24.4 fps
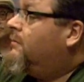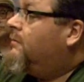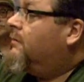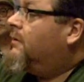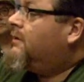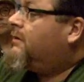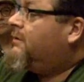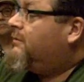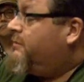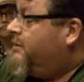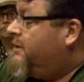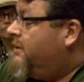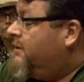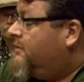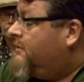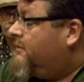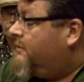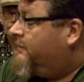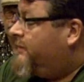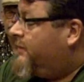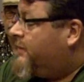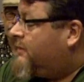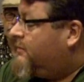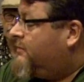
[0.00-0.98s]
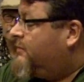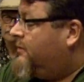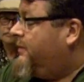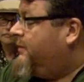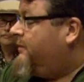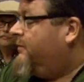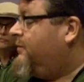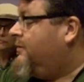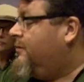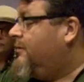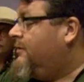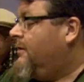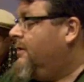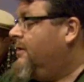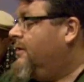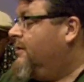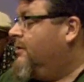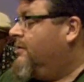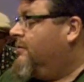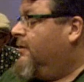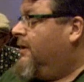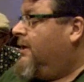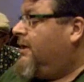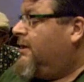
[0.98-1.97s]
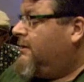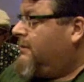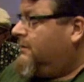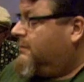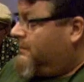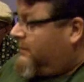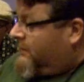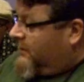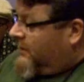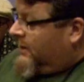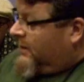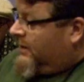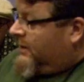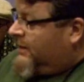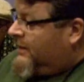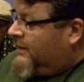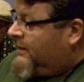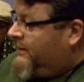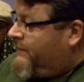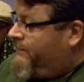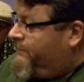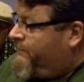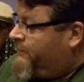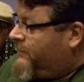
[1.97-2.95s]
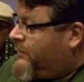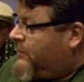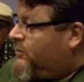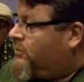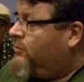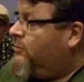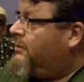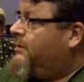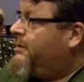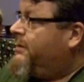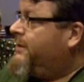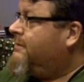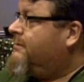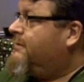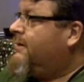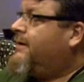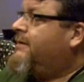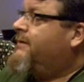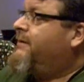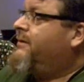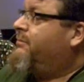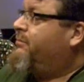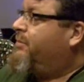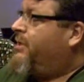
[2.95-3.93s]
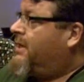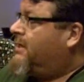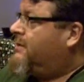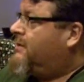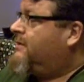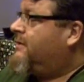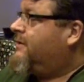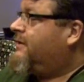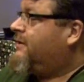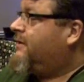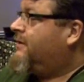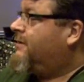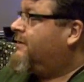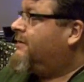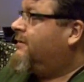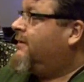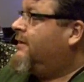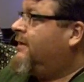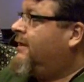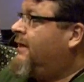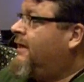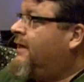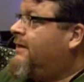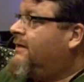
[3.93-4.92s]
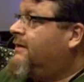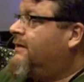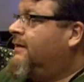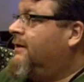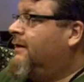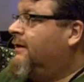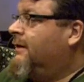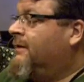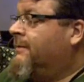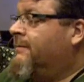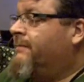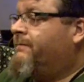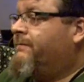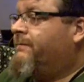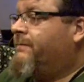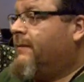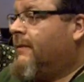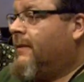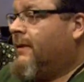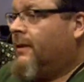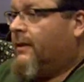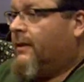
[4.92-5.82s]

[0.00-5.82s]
What do we use the VIC 20 for? Well, um, tootling around in BASIC a lot. Um,